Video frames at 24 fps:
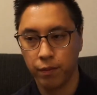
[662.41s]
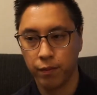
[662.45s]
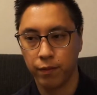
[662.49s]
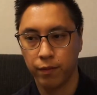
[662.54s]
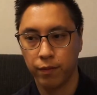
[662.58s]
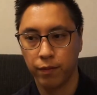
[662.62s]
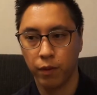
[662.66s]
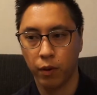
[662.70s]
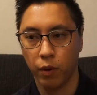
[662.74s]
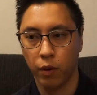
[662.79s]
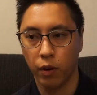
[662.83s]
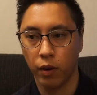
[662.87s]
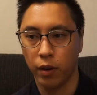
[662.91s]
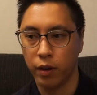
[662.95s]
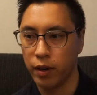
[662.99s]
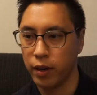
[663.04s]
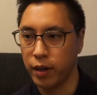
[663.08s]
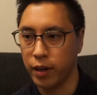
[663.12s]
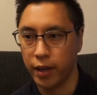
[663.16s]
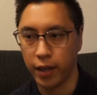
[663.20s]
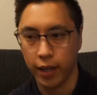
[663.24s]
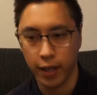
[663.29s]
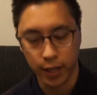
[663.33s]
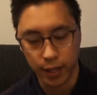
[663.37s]
For
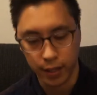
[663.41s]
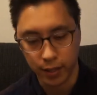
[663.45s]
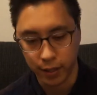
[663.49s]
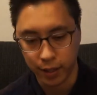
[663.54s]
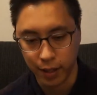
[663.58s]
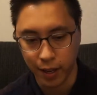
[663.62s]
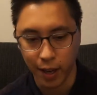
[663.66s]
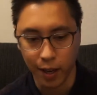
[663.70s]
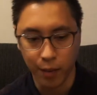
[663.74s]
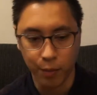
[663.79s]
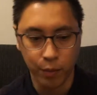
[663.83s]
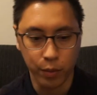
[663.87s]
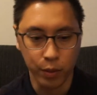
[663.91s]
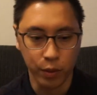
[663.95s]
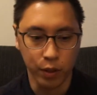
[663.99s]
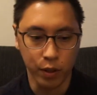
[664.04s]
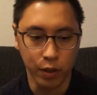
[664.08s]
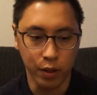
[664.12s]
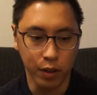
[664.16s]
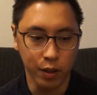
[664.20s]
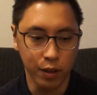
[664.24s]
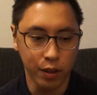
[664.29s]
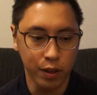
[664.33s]
example,